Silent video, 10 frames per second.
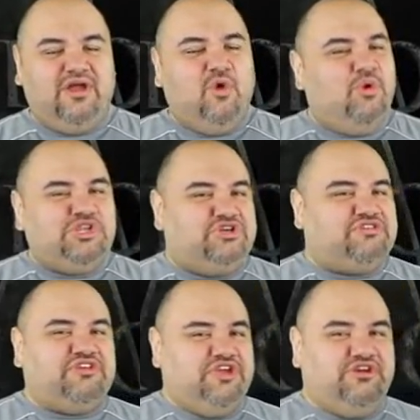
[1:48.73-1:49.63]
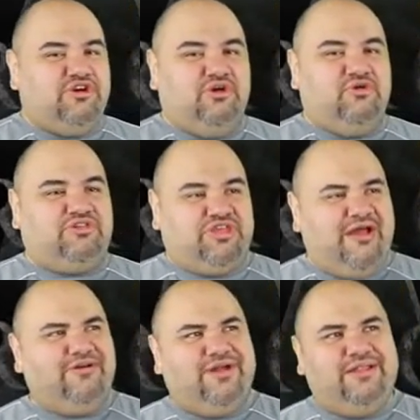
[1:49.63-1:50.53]
When just a year ago,
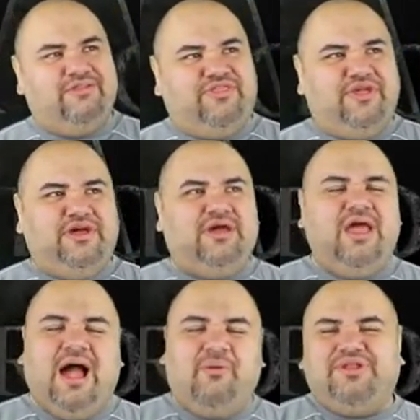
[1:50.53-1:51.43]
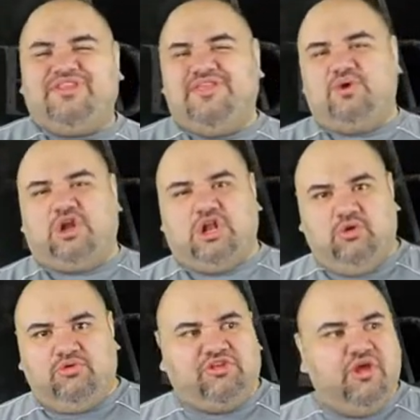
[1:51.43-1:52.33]
Sara and Thea, I wouldn't say they were
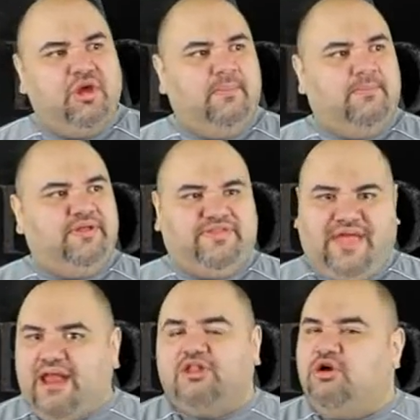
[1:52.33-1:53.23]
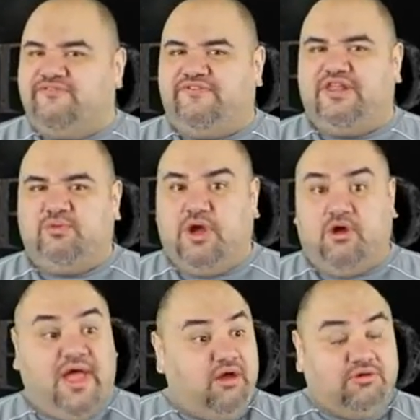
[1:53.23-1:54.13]
close, but they got along fairly well.
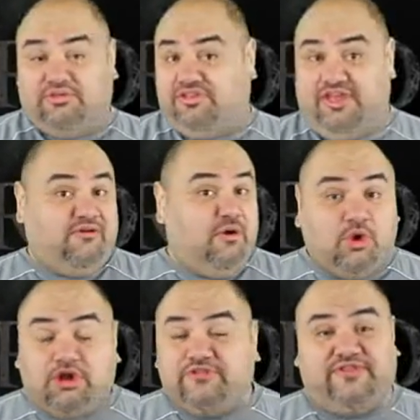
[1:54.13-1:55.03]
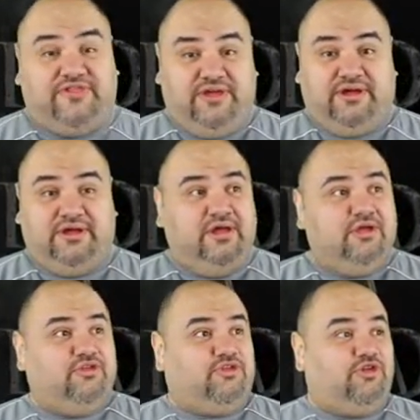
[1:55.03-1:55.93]
Hell, Sara worked for Thea.
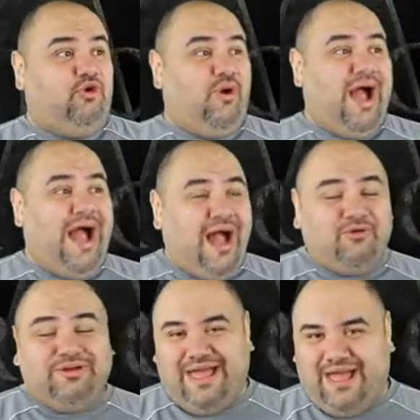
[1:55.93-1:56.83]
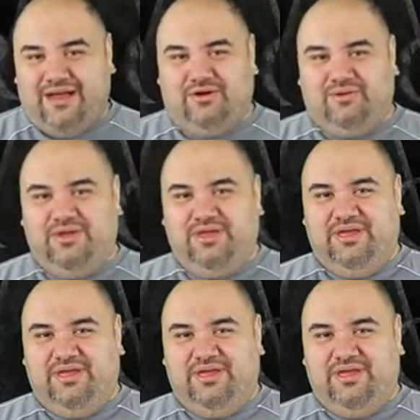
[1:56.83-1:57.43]
So how now